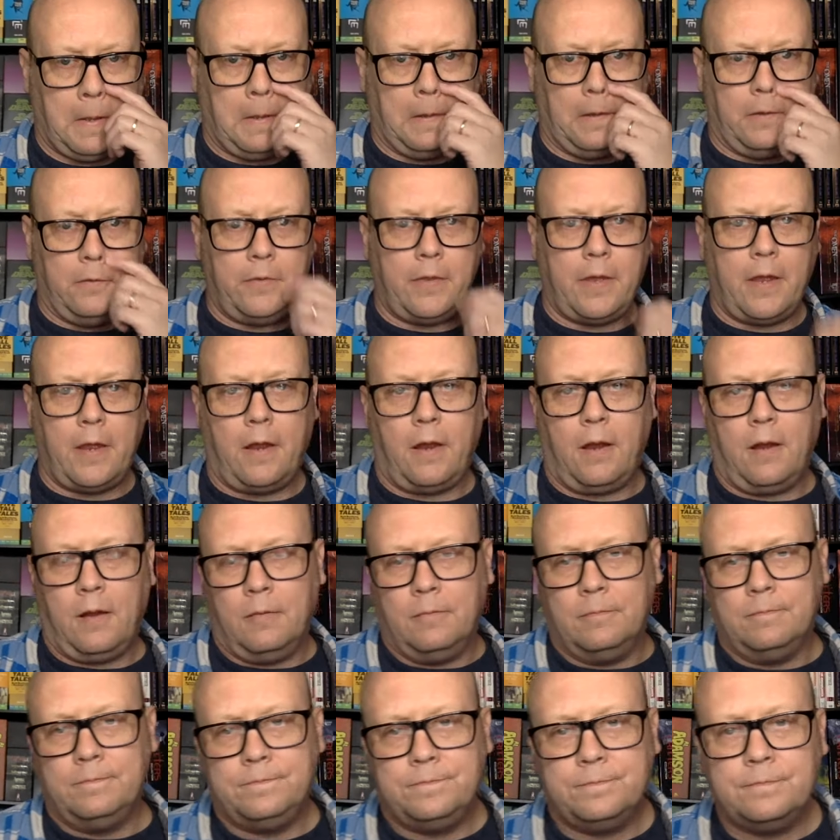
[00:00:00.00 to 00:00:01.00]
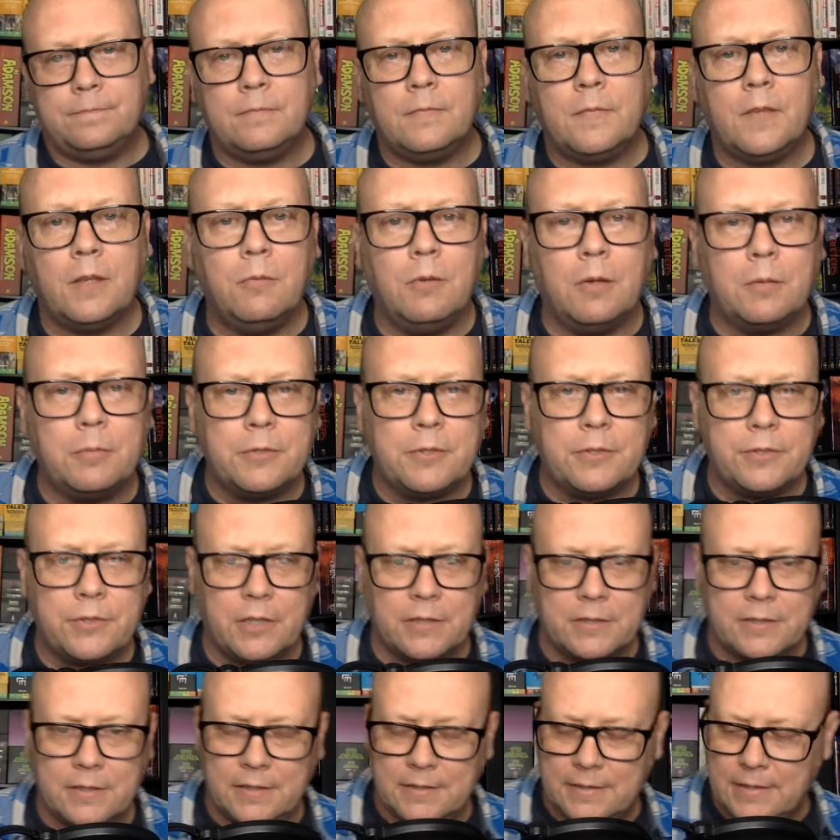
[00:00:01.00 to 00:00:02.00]
Hello there. Welcome to
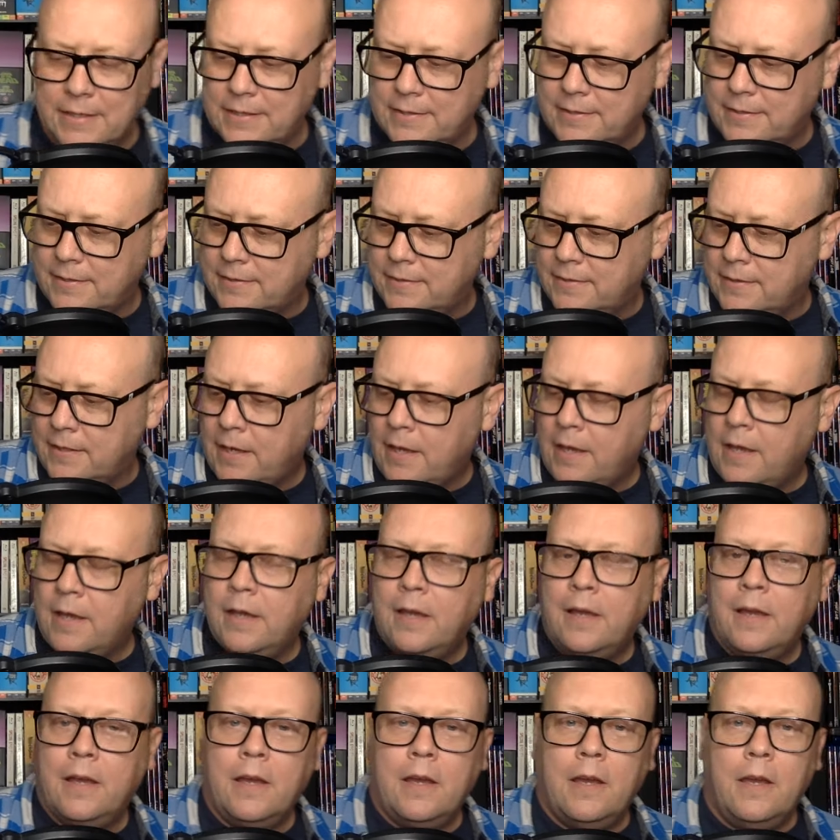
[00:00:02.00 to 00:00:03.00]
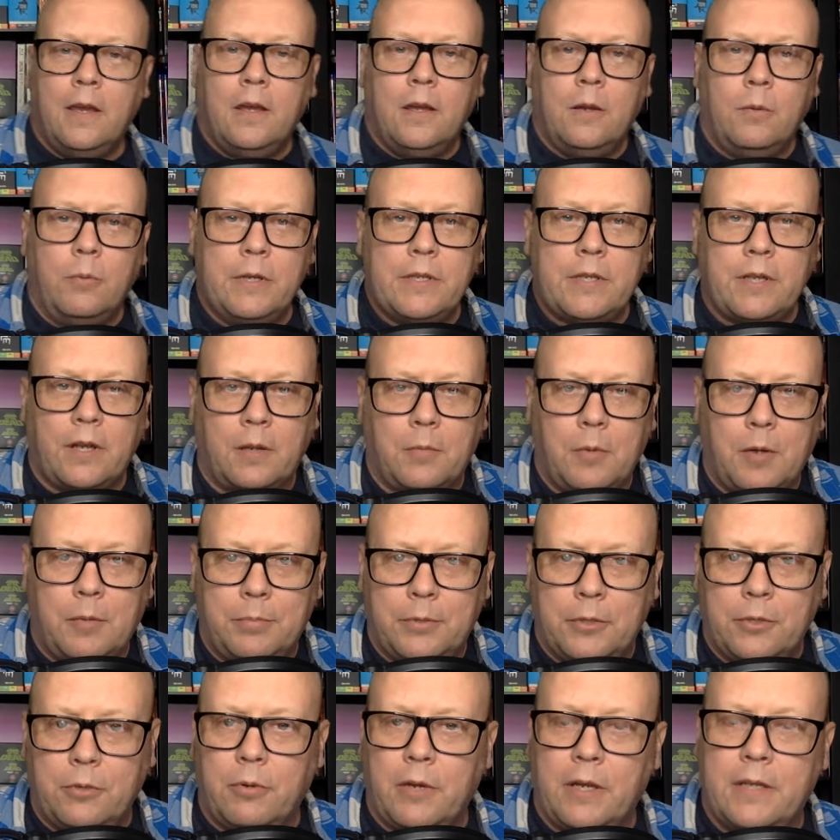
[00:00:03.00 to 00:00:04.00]
Just the Discs. We talk about
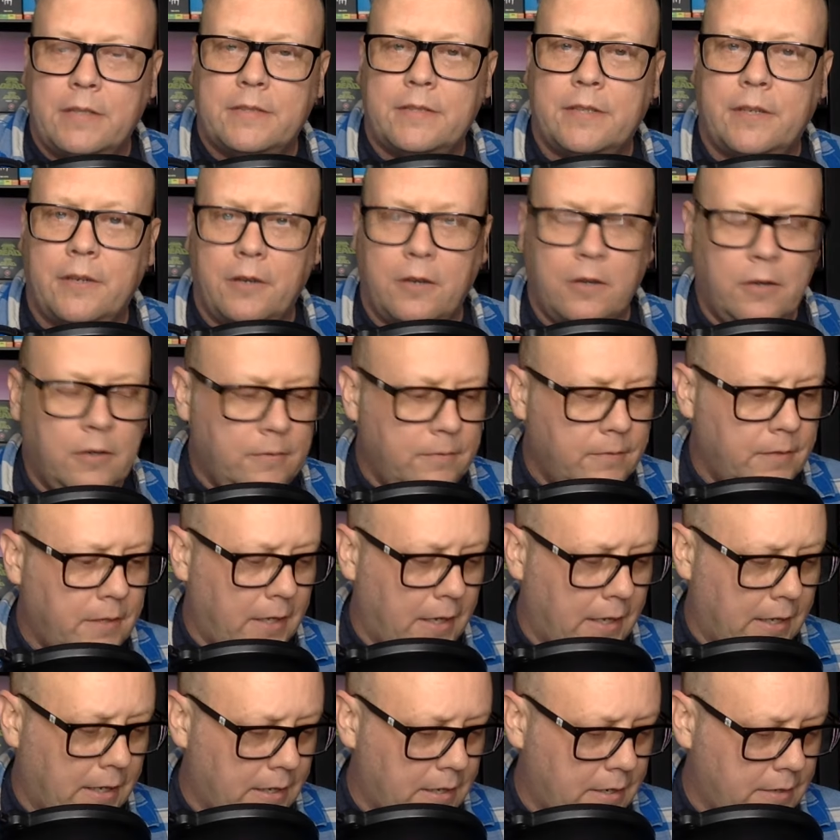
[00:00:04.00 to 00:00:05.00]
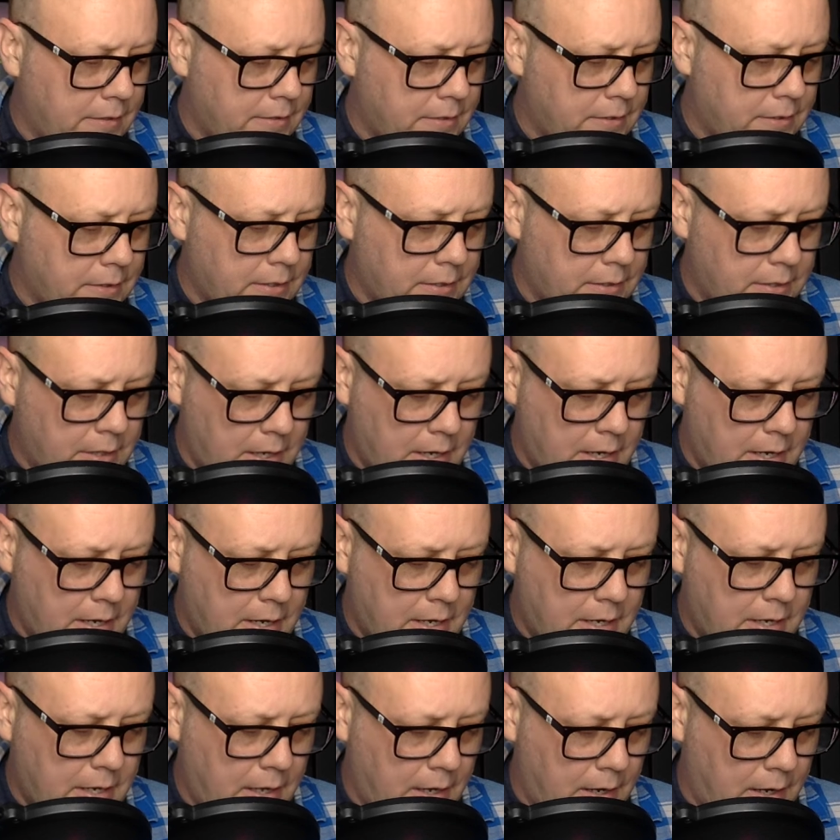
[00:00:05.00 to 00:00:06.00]
Blu-rays here, and
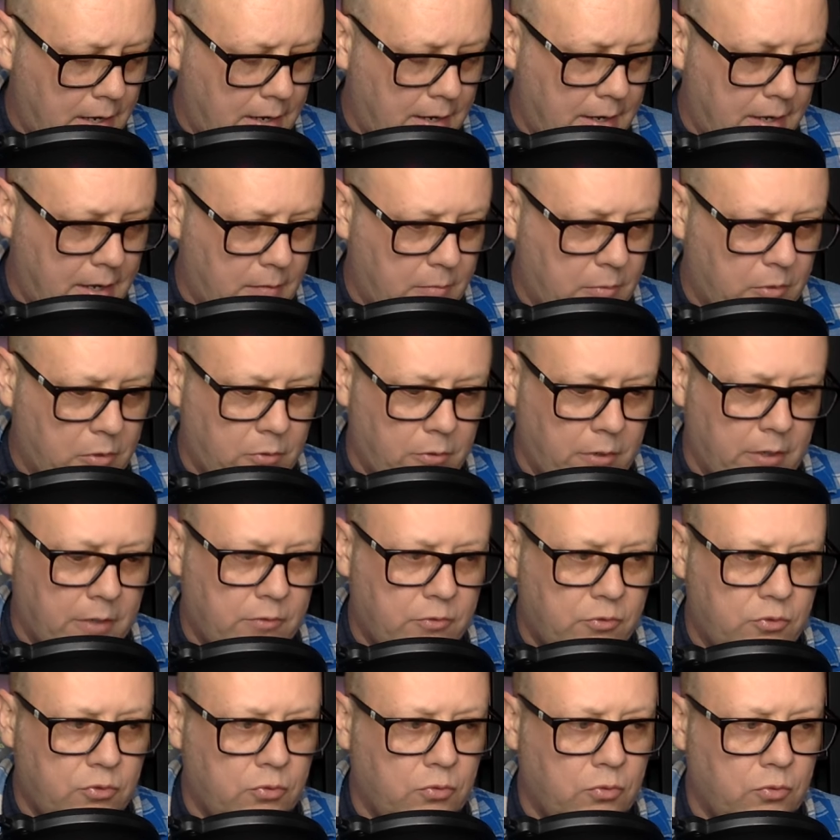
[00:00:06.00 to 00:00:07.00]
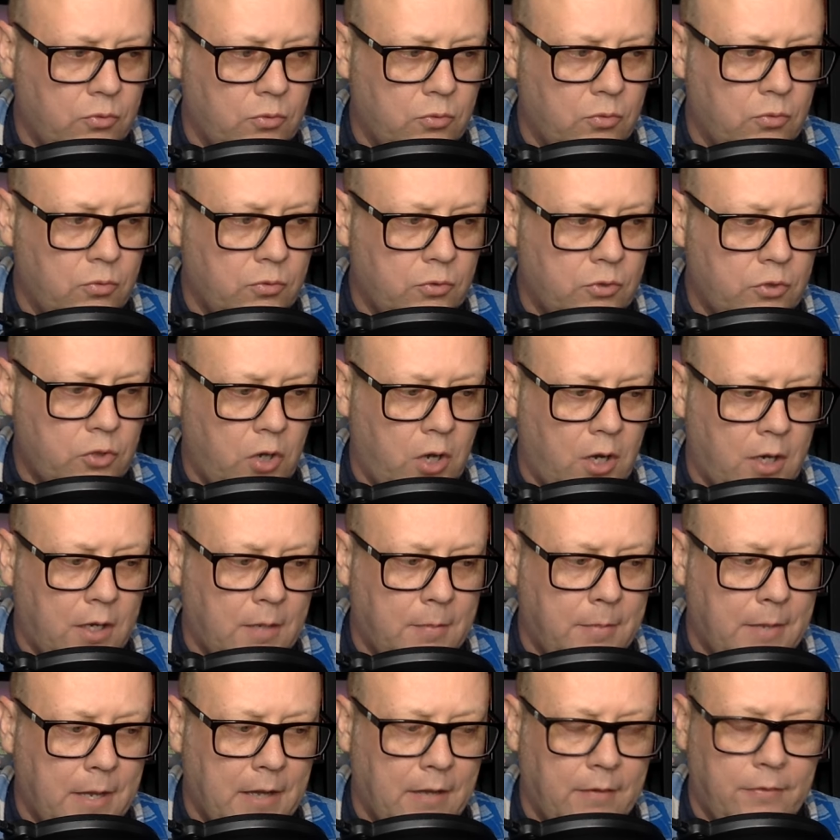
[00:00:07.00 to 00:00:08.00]
today I am going to talk
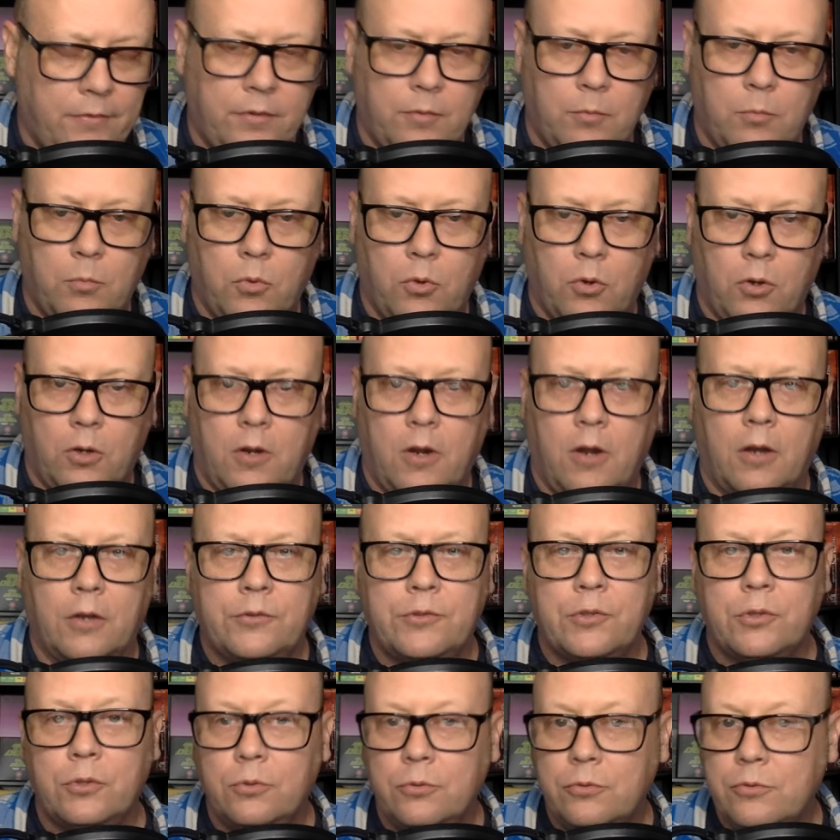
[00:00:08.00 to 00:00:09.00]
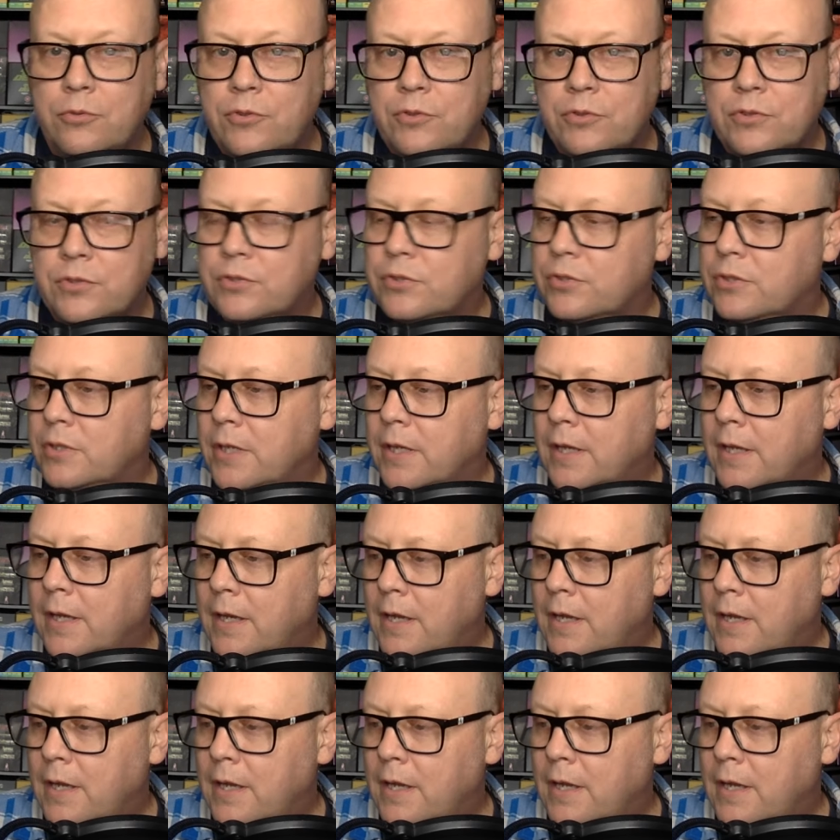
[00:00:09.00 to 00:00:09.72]
about some more cartoons